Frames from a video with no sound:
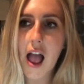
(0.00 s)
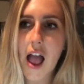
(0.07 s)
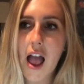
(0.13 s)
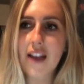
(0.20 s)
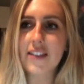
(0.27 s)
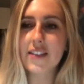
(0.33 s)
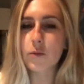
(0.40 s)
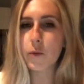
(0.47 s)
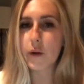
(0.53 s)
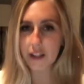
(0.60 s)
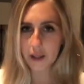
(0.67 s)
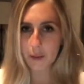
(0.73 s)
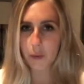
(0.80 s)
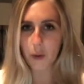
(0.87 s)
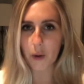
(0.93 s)
it's really
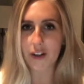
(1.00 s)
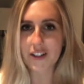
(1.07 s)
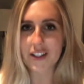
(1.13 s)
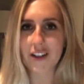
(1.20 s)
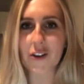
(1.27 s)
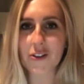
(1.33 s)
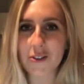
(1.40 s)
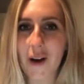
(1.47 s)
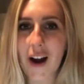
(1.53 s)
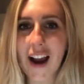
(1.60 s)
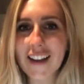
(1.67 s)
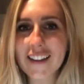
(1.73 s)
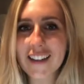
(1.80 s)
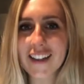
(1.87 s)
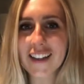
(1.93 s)
important to also
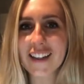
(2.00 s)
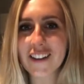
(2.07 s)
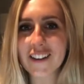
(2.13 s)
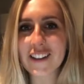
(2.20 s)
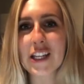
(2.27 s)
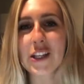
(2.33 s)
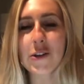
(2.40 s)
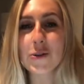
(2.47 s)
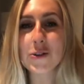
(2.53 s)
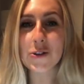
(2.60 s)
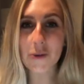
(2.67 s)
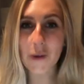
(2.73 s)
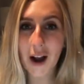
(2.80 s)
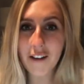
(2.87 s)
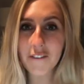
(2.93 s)
highlight here, you
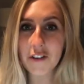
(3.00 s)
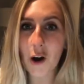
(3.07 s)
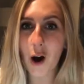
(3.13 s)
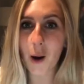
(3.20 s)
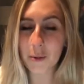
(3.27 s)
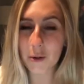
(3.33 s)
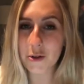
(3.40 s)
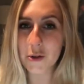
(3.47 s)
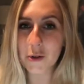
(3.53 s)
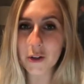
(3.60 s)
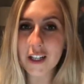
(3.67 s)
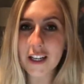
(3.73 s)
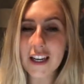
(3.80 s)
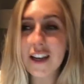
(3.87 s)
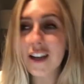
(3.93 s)
do have the
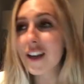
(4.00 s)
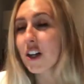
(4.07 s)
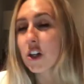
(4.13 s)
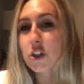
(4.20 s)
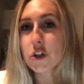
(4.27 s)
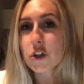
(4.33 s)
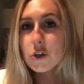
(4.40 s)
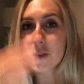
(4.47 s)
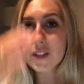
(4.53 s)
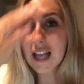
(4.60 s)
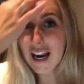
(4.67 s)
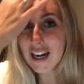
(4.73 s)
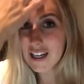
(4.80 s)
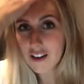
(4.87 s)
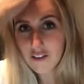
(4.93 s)
opportunity to use
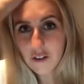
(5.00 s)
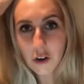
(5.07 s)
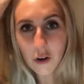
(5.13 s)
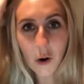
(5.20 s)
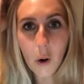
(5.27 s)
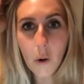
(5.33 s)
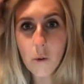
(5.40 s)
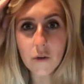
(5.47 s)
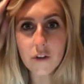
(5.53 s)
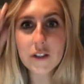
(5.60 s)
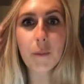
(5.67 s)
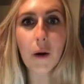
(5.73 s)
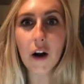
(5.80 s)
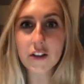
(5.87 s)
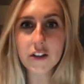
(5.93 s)
any of your own
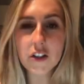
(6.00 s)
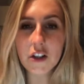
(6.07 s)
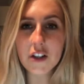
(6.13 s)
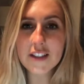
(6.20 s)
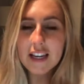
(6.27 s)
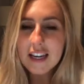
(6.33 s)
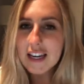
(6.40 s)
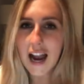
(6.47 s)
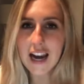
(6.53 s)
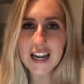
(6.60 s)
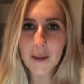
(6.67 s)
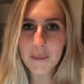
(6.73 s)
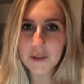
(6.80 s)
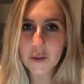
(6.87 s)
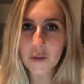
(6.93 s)
sponsors in any
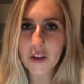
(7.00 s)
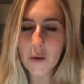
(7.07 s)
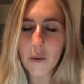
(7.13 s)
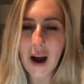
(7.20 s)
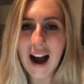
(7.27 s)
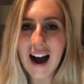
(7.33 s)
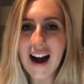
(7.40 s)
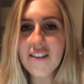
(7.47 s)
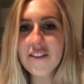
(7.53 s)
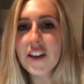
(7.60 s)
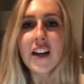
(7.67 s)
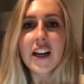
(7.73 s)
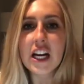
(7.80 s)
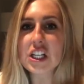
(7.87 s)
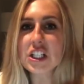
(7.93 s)
episode that you have.
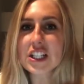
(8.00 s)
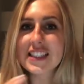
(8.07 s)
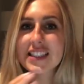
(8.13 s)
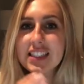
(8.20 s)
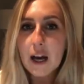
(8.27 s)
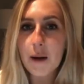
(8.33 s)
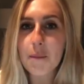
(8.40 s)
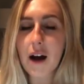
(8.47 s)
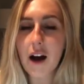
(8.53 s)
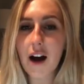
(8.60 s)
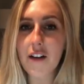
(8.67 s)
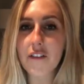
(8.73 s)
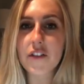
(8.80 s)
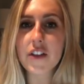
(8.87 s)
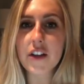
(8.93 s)
It's just some
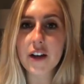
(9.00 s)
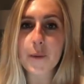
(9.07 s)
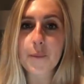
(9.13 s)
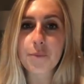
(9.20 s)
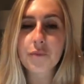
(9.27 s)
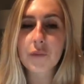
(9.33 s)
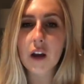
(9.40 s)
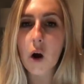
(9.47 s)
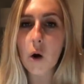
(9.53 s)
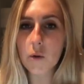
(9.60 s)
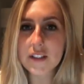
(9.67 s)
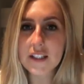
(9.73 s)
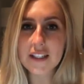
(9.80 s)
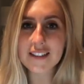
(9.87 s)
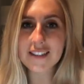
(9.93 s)
of the
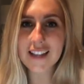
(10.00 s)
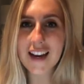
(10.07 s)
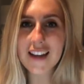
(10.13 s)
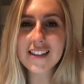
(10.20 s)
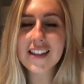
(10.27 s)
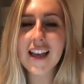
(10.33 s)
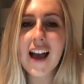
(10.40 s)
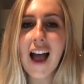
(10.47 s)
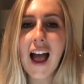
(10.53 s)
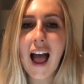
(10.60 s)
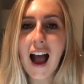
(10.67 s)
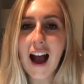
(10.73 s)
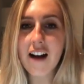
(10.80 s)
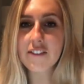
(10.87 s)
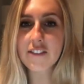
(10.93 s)
hosting sites
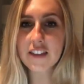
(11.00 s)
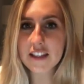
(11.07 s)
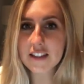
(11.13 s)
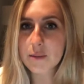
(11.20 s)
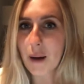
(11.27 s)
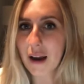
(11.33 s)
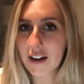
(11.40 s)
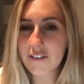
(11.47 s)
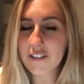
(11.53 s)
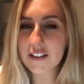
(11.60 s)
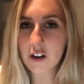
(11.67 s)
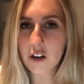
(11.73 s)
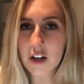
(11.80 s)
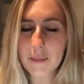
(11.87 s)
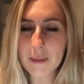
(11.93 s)
have these benefits
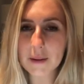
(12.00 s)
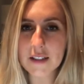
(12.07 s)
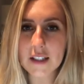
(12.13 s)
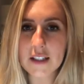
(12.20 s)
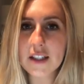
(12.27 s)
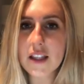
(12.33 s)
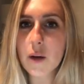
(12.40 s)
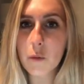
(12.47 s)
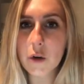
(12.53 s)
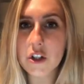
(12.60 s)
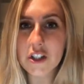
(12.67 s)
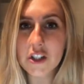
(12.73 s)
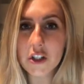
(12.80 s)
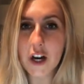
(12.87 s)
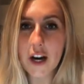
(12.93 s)
already built into them, which
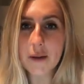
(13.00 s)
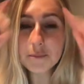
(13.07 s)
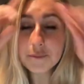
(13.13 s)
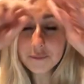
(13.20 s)
is great.